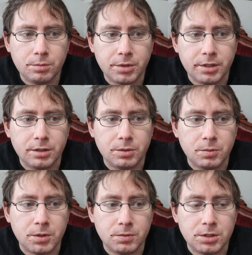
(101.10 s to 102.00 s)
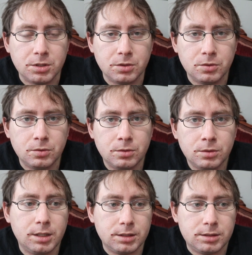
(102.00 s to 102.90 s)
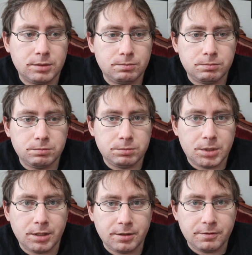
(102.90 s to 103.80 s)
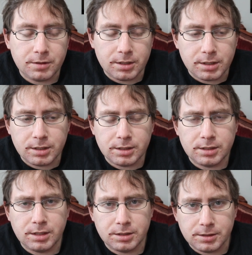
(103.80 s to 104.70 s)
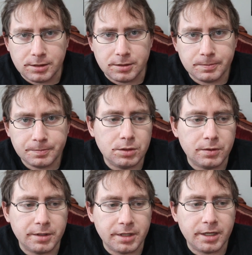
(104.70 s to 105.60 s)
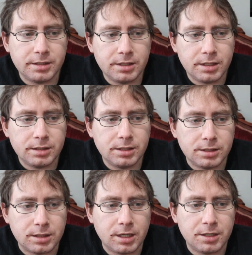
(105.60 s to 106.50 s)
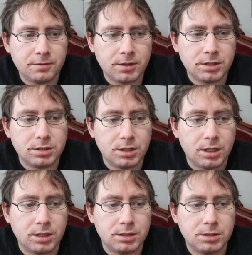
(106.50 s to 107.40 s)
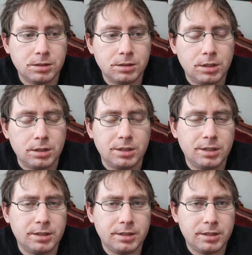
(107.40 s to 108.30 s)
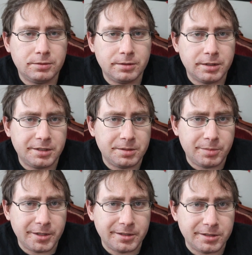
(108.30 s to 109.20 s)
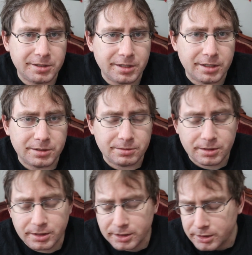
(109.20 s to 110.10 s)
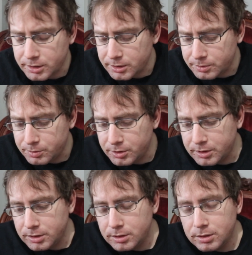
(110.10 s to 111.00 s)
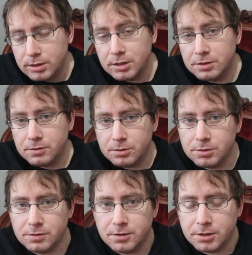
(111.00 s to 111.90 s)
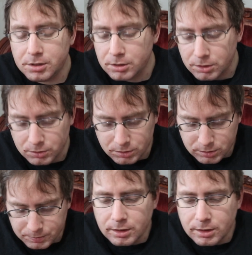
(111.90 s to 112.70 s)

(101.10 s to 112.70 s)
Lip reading: but when we do, it's terrifying, essentially. So in that sense, it's kind of like Jaws. Nothing can really compare to Jaws, really, but this film is very close.